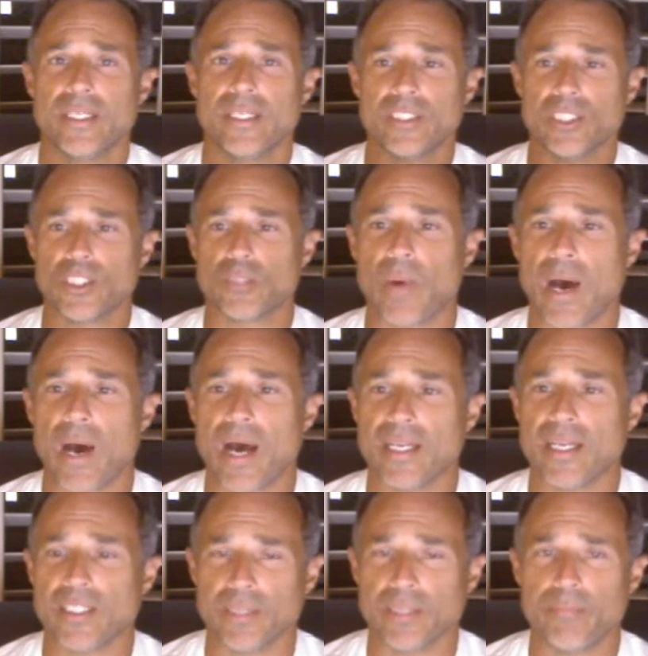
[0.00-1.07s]
It's the spot,
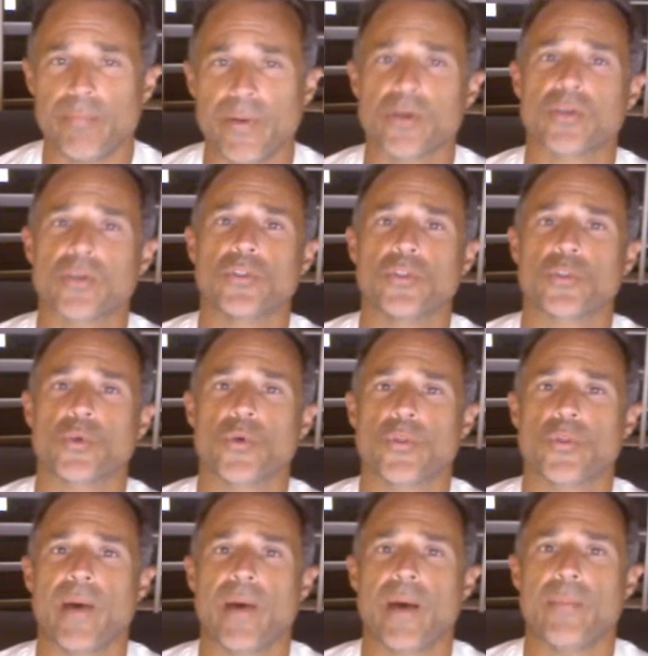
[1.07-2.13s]
it's the empirical truth
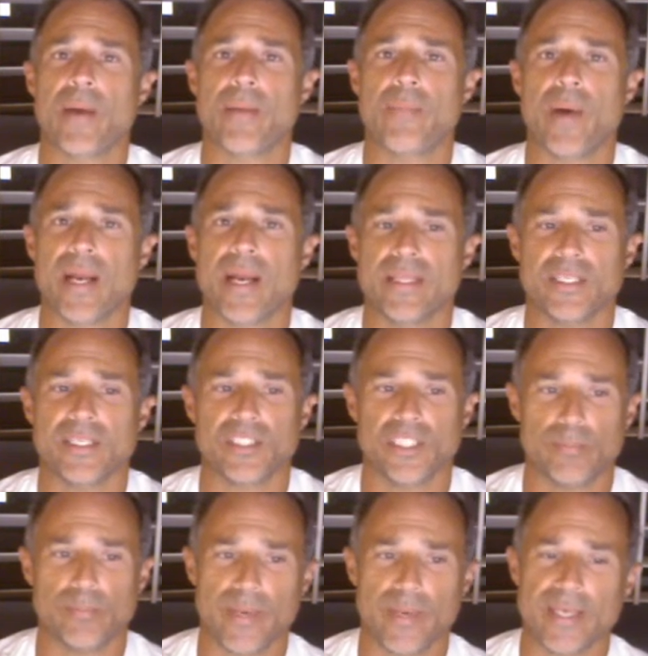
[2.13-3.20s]
about my body that
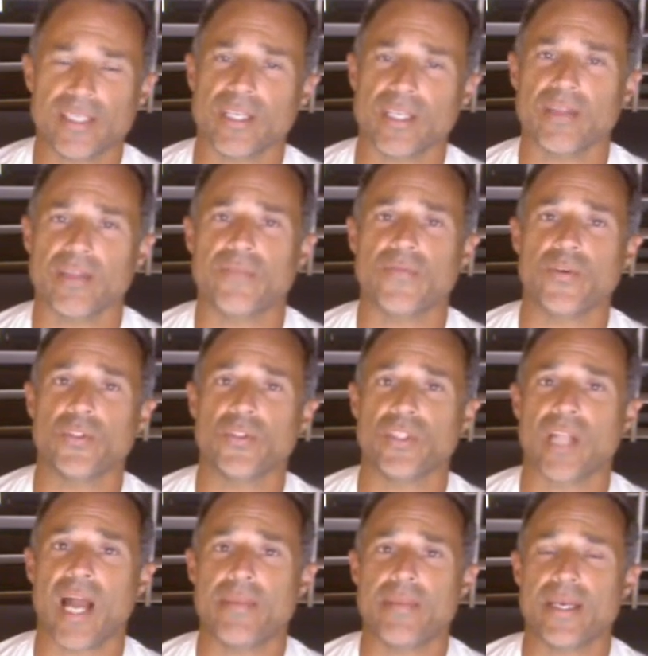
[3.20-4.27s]
says, based on the foods
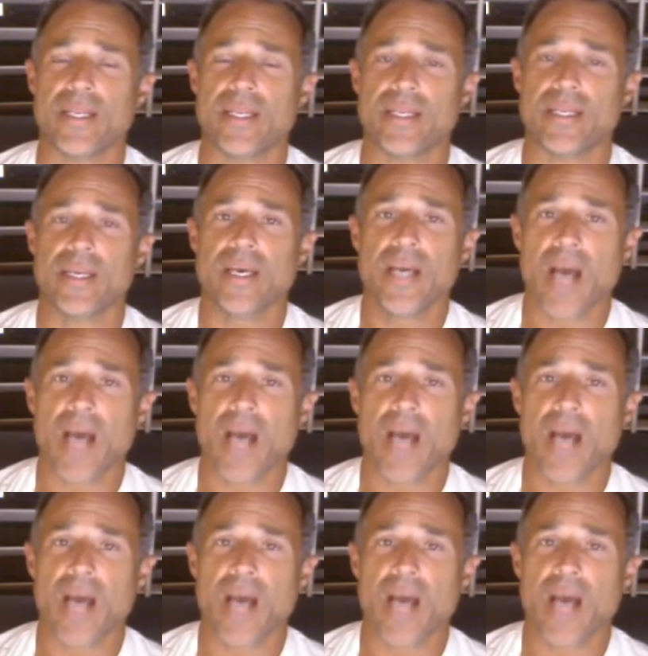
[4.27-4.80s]
that I'm eating,